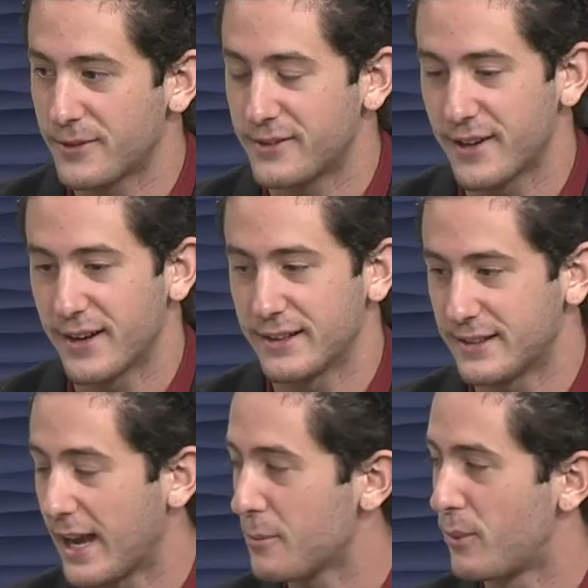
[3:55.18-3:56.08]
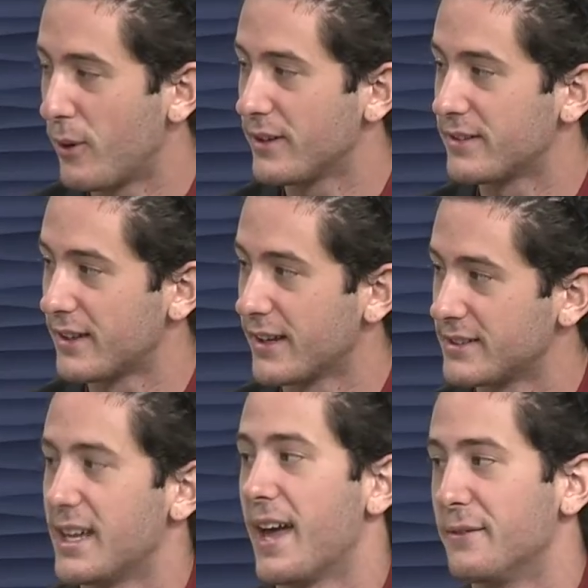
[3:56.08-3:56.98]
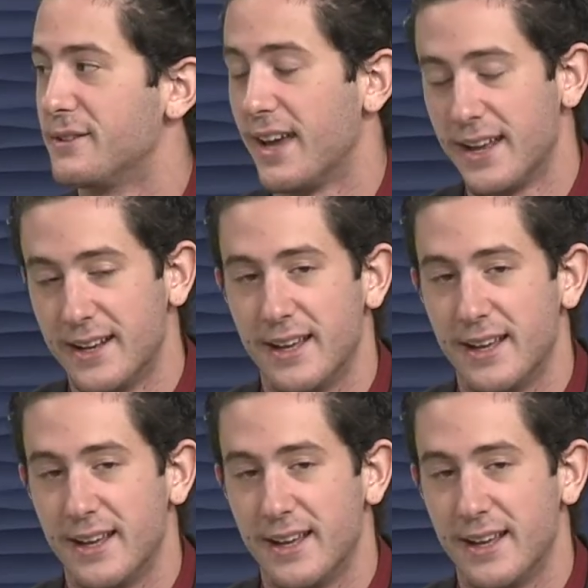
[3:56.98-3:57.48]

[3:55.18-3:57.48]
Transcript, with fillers: this year. It's 8.6 out of 10.